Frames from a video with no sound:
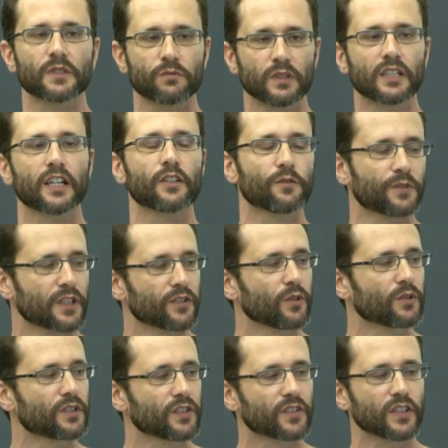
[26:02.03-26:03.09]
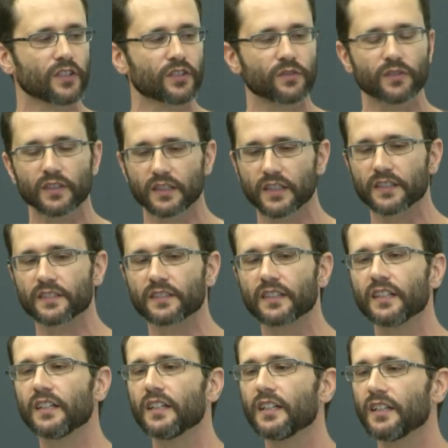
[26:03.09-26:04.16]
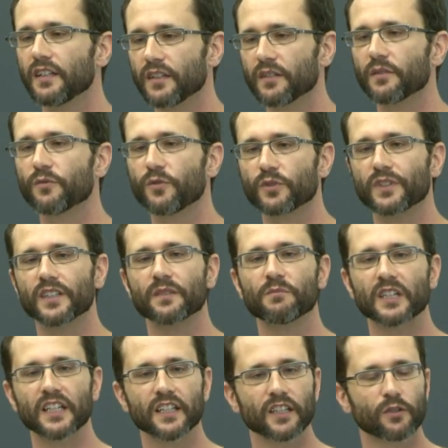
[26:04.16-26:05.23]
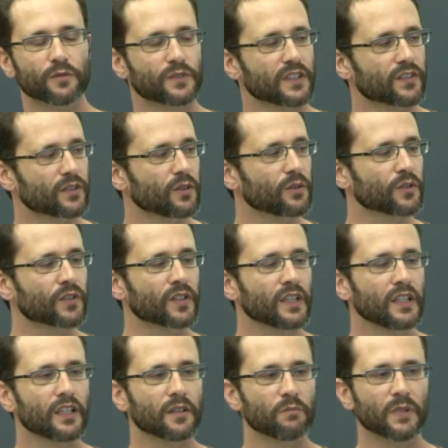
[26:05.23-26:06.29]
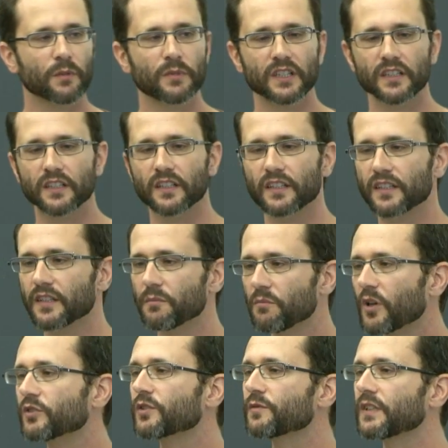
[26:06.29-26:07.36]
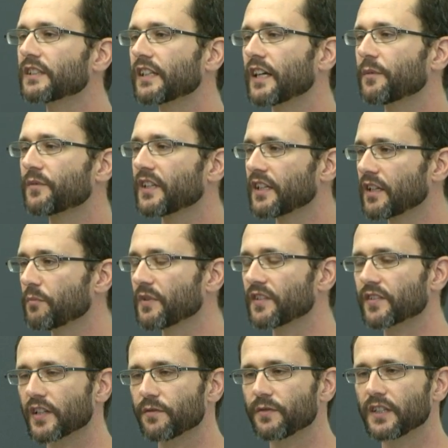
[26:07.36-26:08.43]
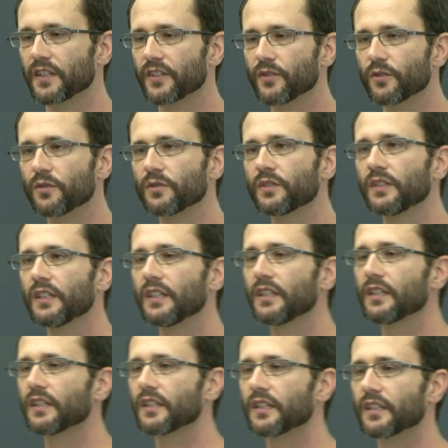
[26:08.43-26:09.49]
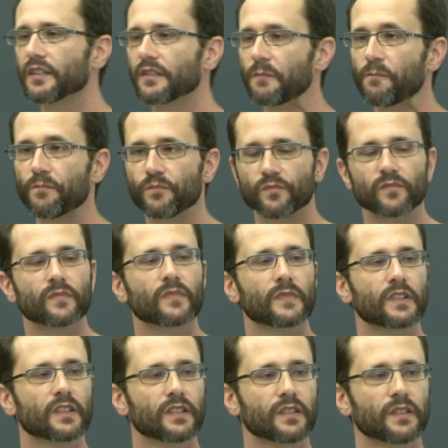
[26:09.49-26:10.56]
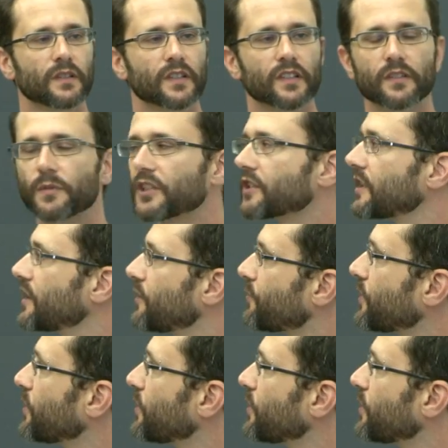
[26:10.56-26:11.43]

but we'll kind of ignore these issues, at least for the beginning of this course. Maybe uh, most of the times they can be safely ignored, um, especially if